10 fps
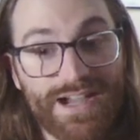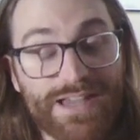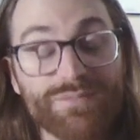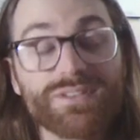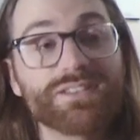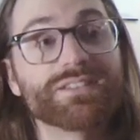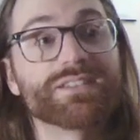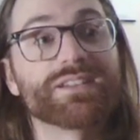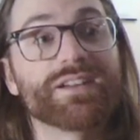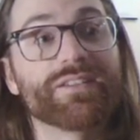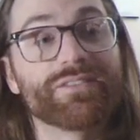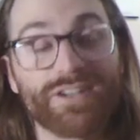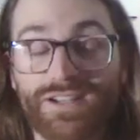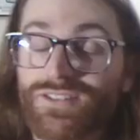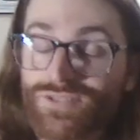I'd be
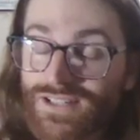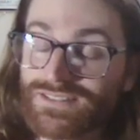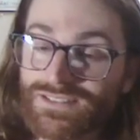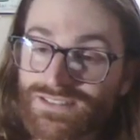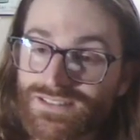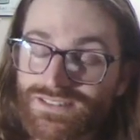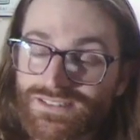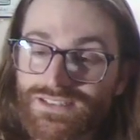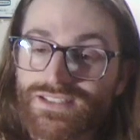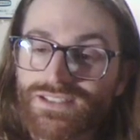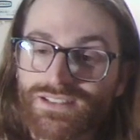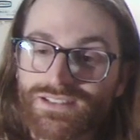very interested to see